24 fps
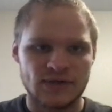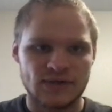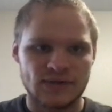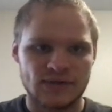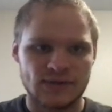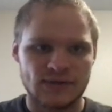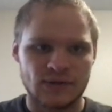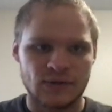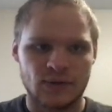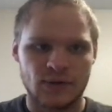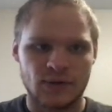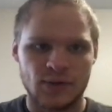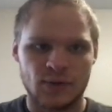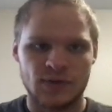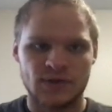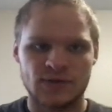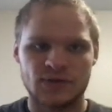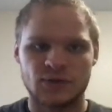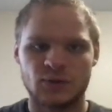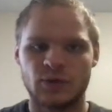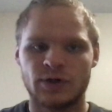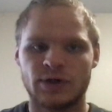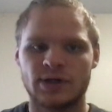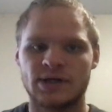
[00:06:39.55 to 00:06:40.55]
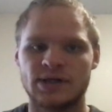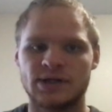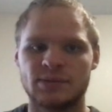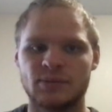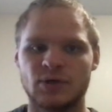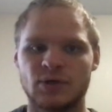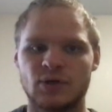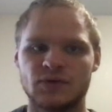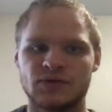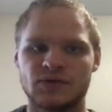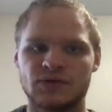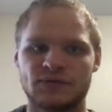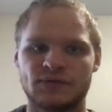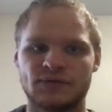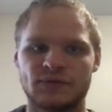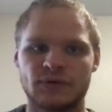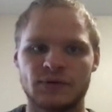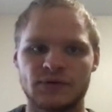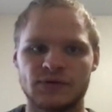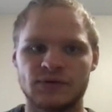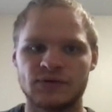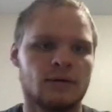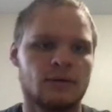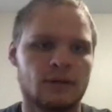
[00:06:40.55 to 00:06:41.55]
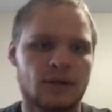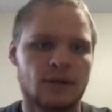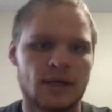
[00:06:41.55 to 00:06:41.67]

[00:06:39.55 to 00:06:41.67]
So I want to work on the post first.